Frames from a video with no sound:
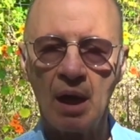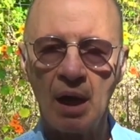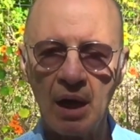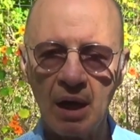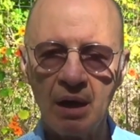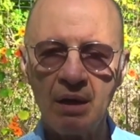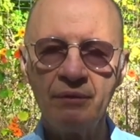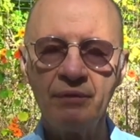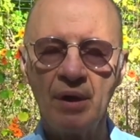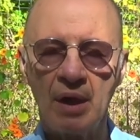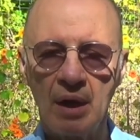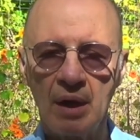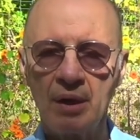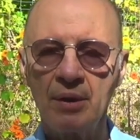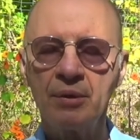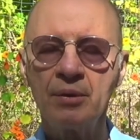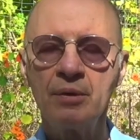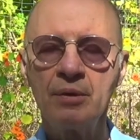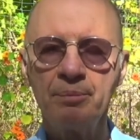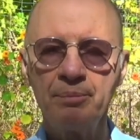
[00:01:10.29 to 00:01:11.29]
of
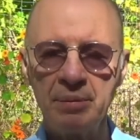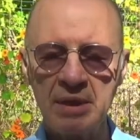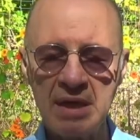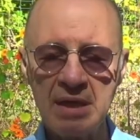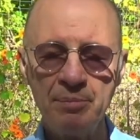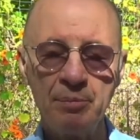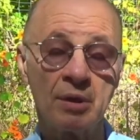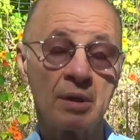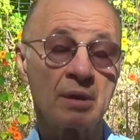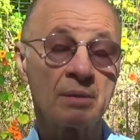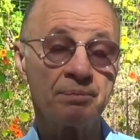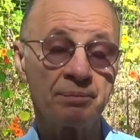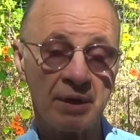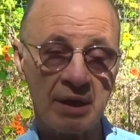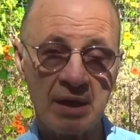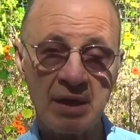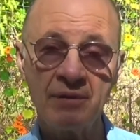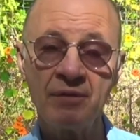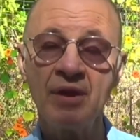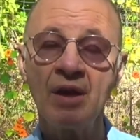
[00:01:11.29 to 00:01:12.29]
other people,
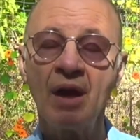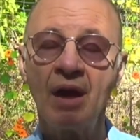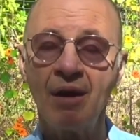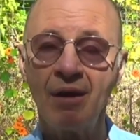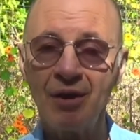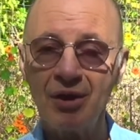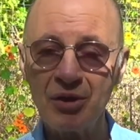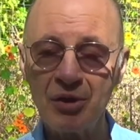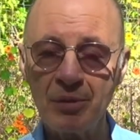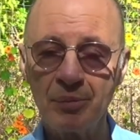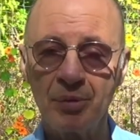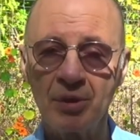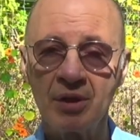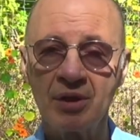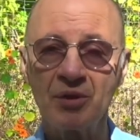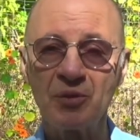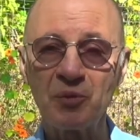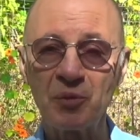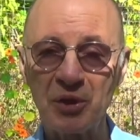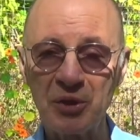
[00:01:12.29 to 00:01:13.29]
even
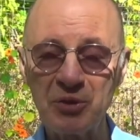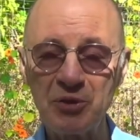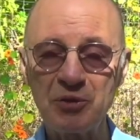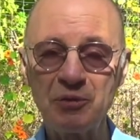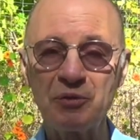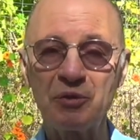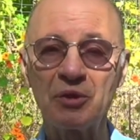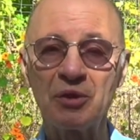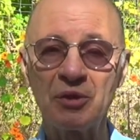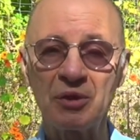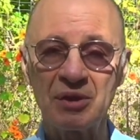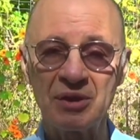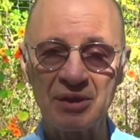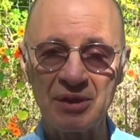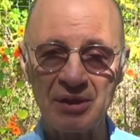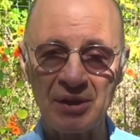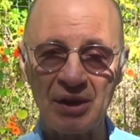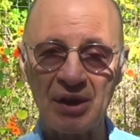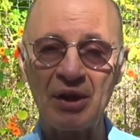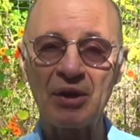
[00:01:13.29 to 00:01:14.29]
honorable and wonderful
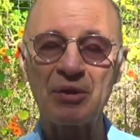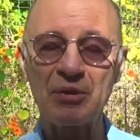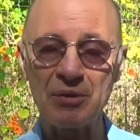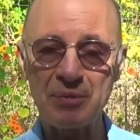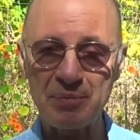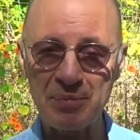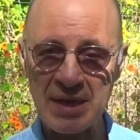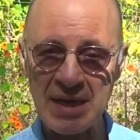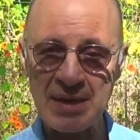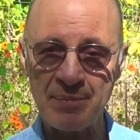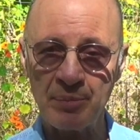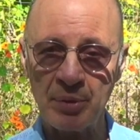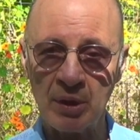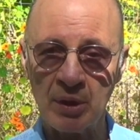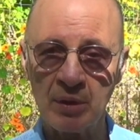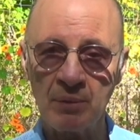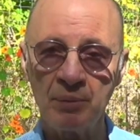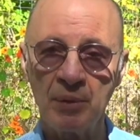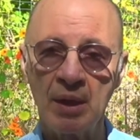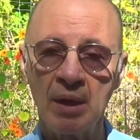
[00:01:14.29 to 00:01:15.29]
other
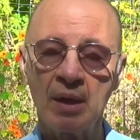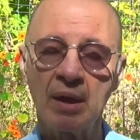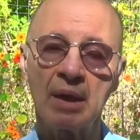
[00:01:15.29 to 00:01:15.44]
people.